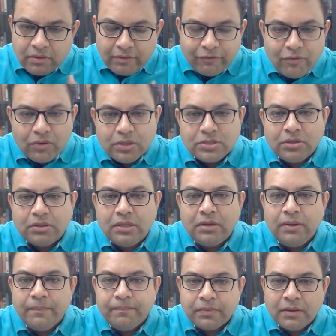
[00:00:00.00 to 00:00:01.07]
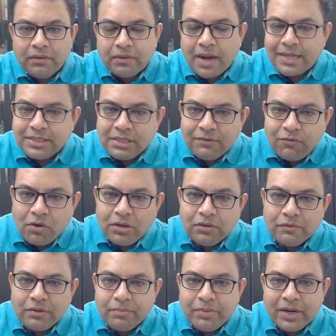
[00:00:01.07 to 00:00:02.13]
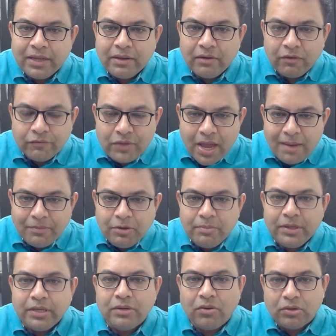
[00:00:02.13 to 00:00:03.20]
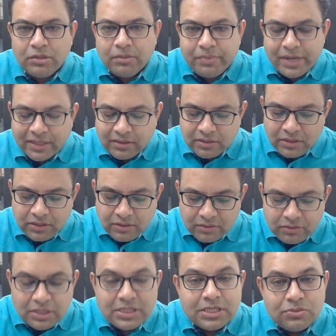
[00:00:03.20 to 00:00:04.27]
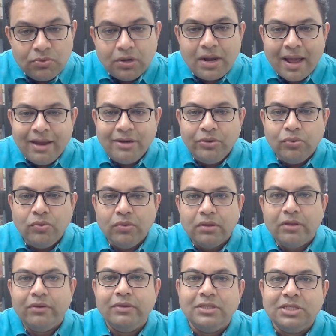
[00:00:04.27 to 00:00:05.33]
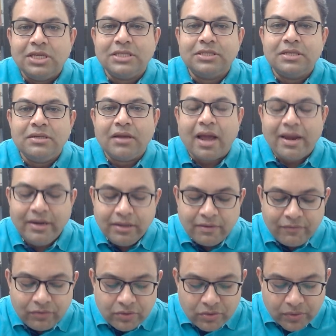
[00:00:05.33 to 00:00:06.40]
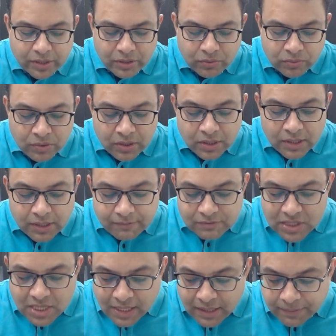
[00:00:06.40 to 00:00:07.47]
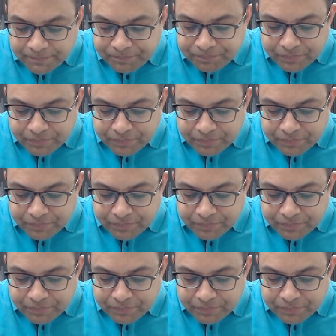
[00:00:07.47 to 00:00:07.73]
focus on the rising and falling of the breath, of the abdomen or the breath. This is what I do. Just an idea of what you can do. Second,